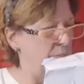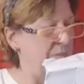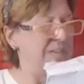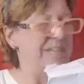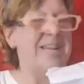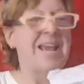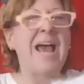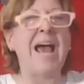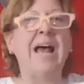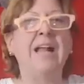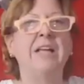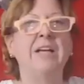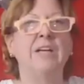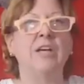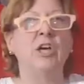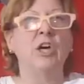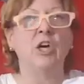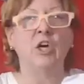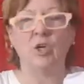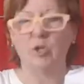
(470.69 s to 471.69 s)

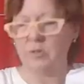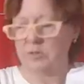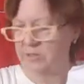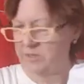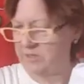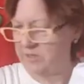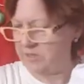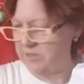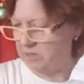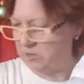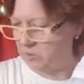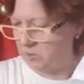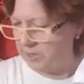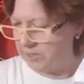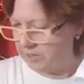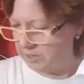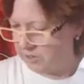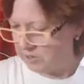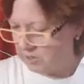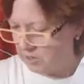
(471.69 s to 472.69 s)
Metallico. This is
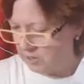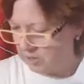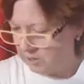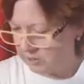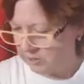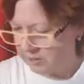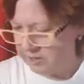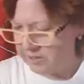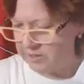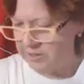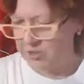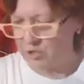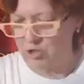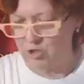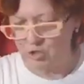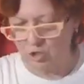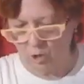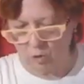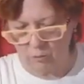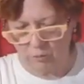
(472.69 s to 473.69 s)
what it's called. This is
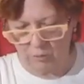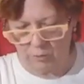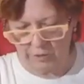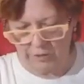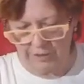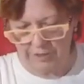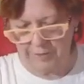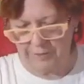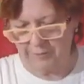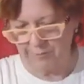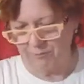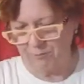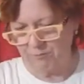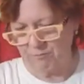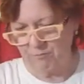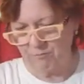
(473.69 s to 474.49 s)
so pretty.